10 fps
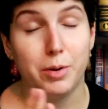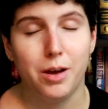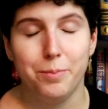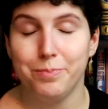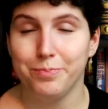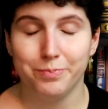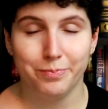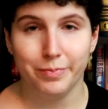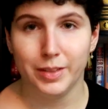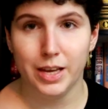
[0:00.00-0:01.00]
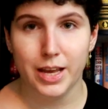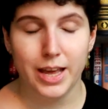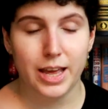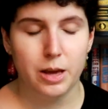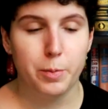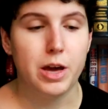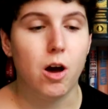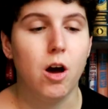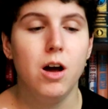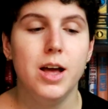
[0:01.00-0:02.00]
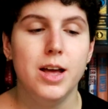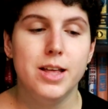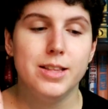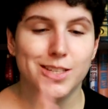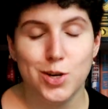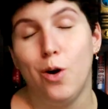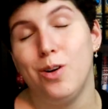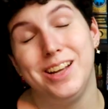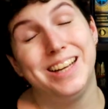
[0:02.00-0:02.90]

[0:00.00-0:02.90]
But here we are. It's not